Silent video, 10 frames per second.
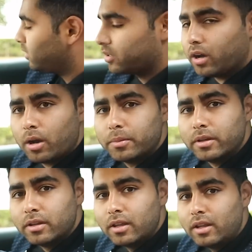the
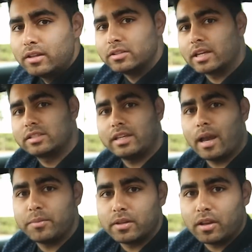carbon, there's actually
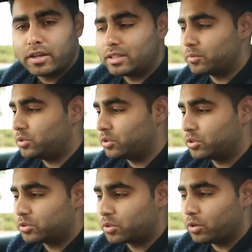ambient lighting which you can
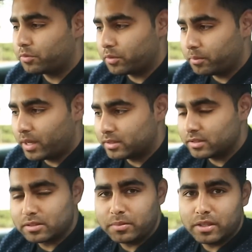control for the main
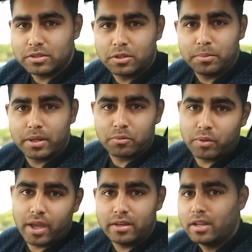system here. So you can pick
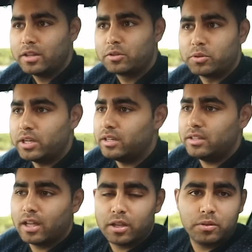red, green,
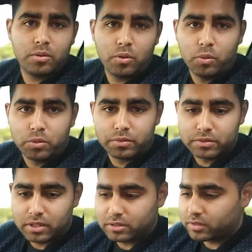yellow, all
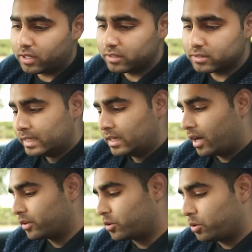different types of colors.
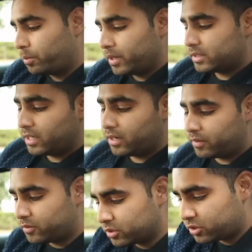Other cool bits here,
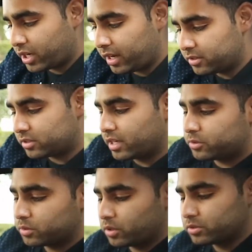they've just changed the
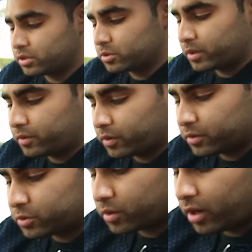central consoles where you've got
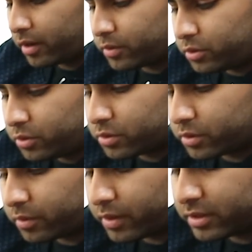the drive, the
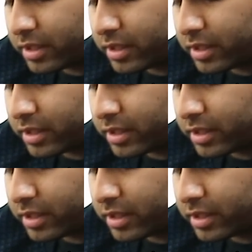neutral and the reverse